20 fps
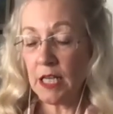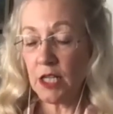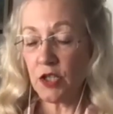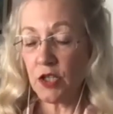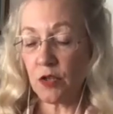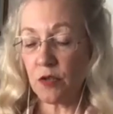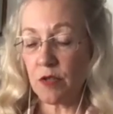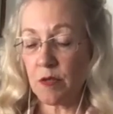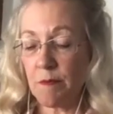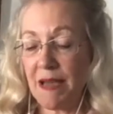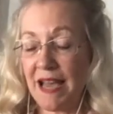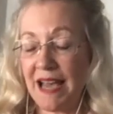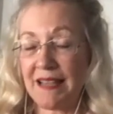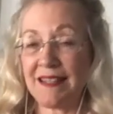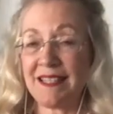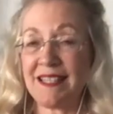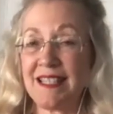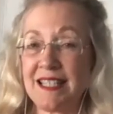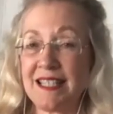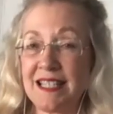Do the
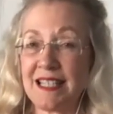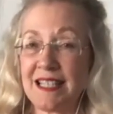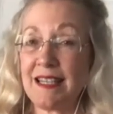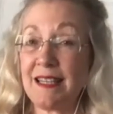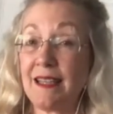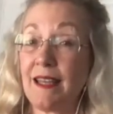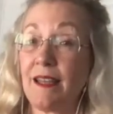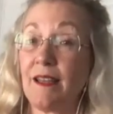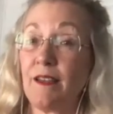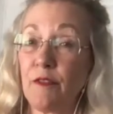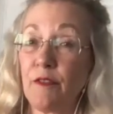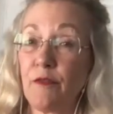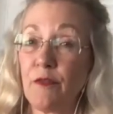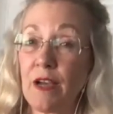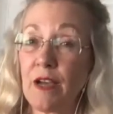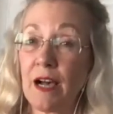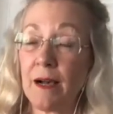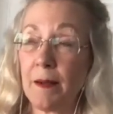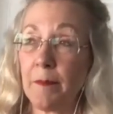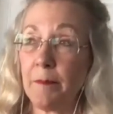math and see if
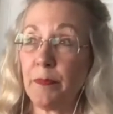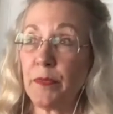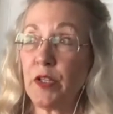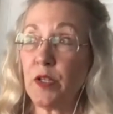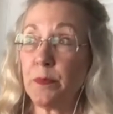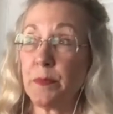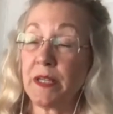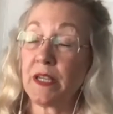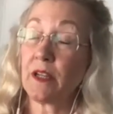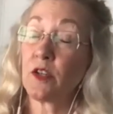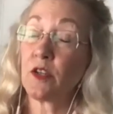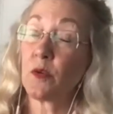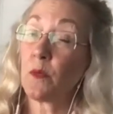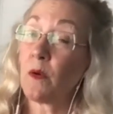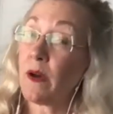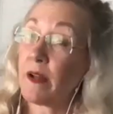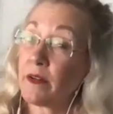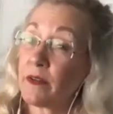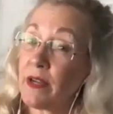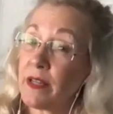you'd be
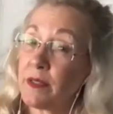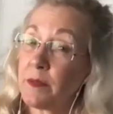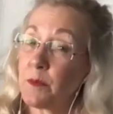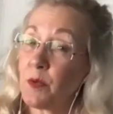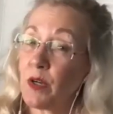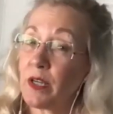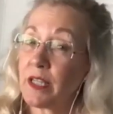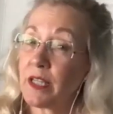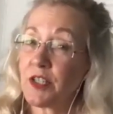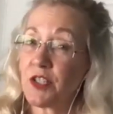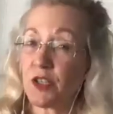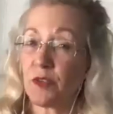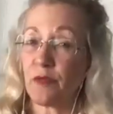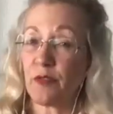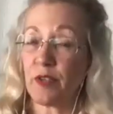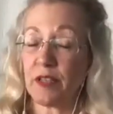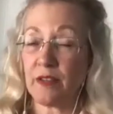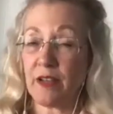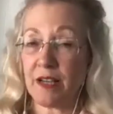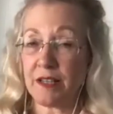underwater on the mortgage if
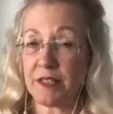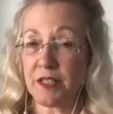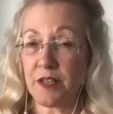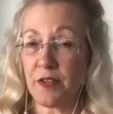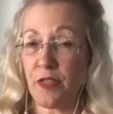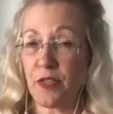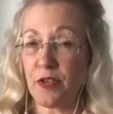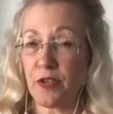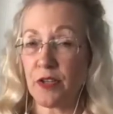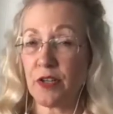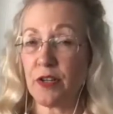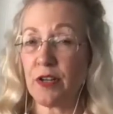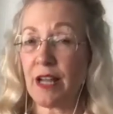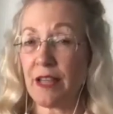it lost 1/3.